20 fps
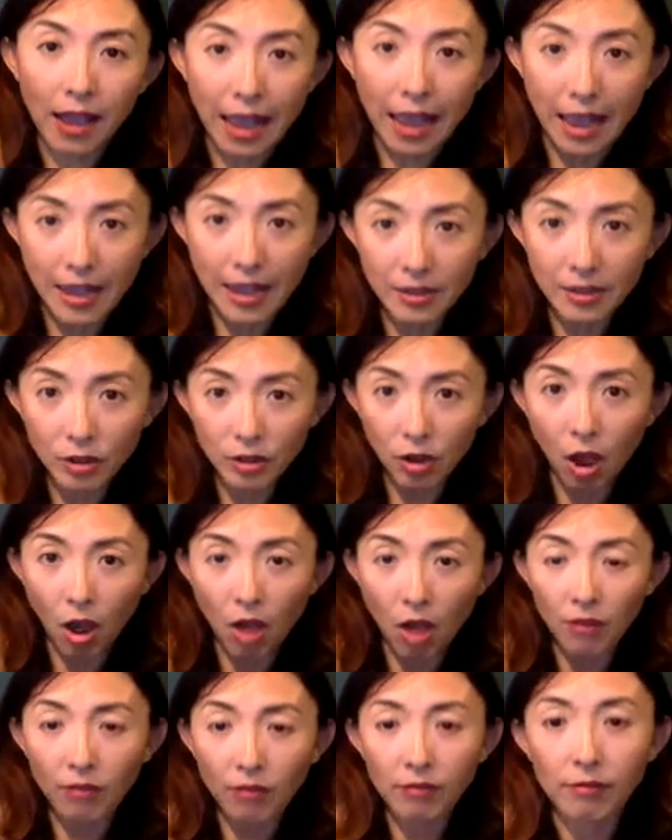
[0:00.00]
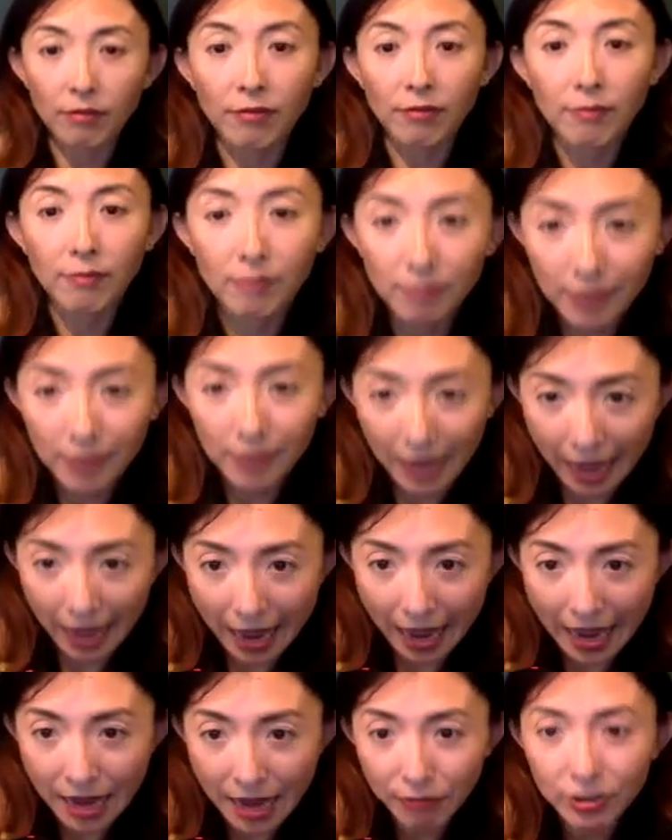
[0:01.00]
and the
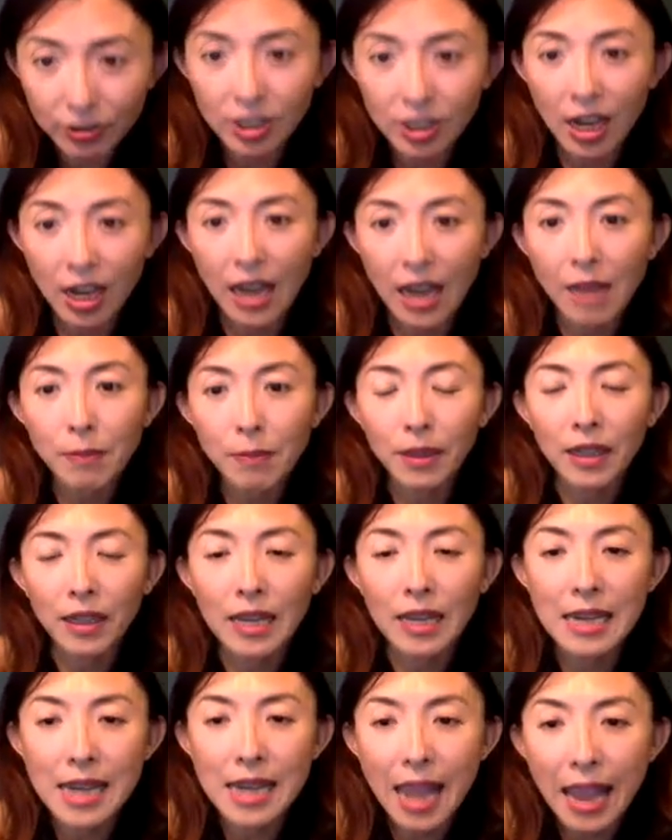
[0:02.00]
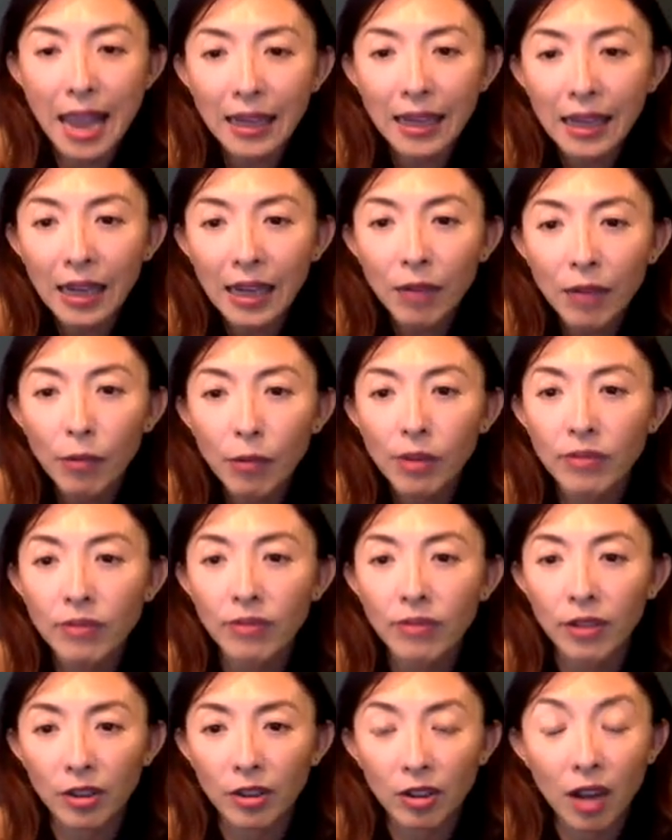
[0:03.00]
concave shape connected with
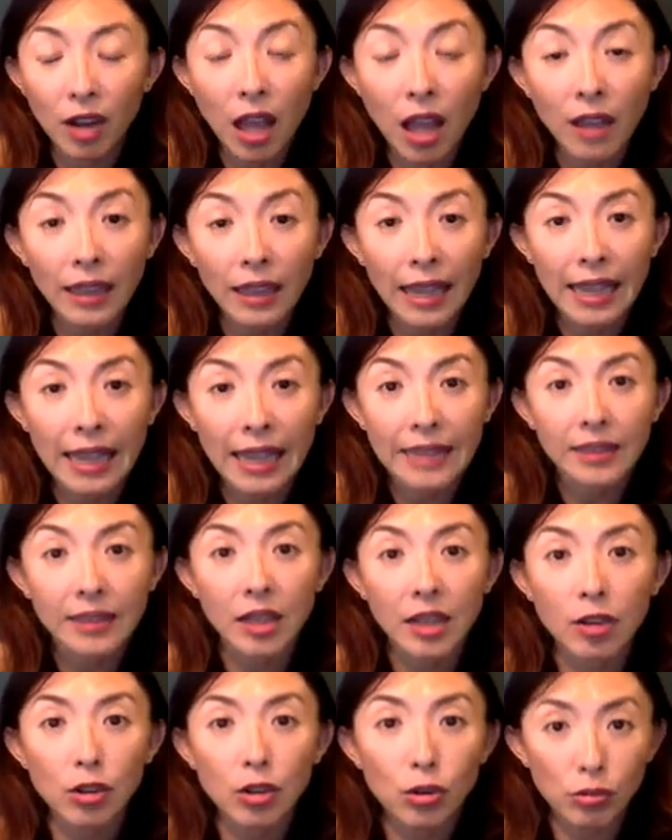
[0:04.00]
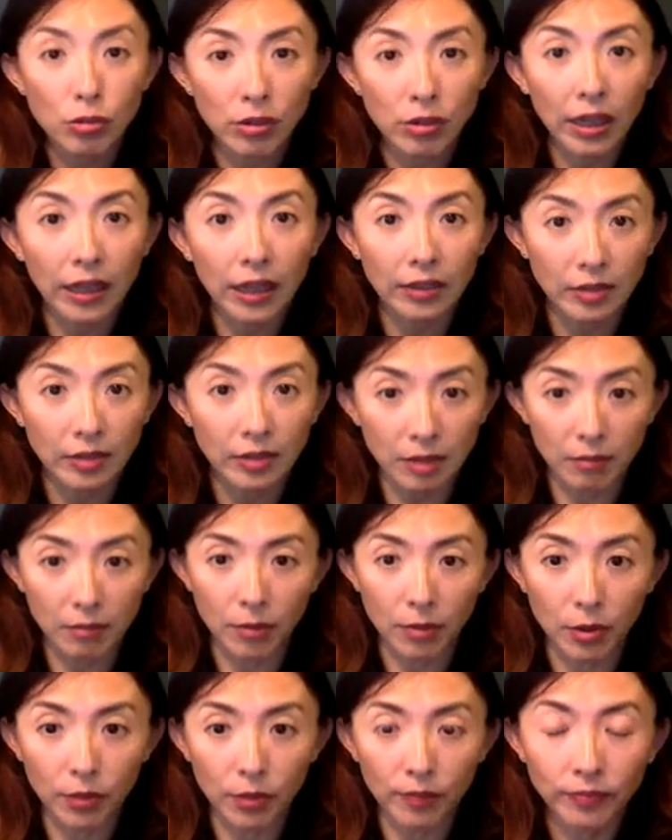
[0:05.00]
vertical line is a tree
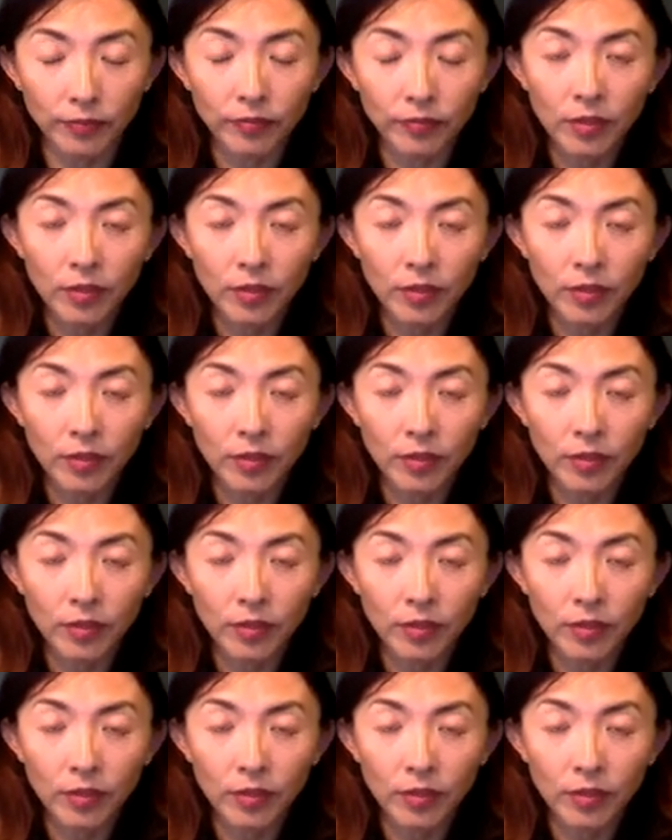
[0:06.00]
symbol.